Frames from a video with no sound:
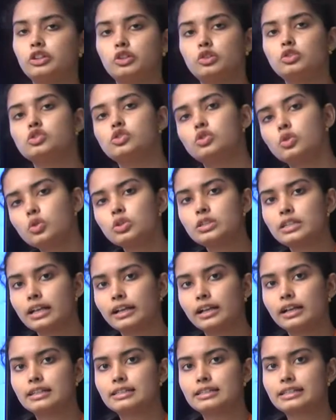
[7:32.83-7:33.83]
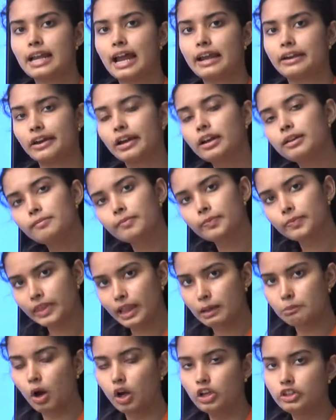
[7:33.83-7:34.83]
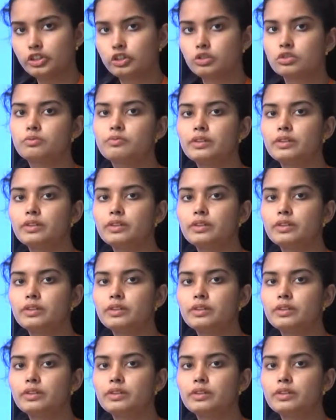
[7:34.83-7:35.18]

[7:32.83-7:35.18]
into two single-stranded molecules.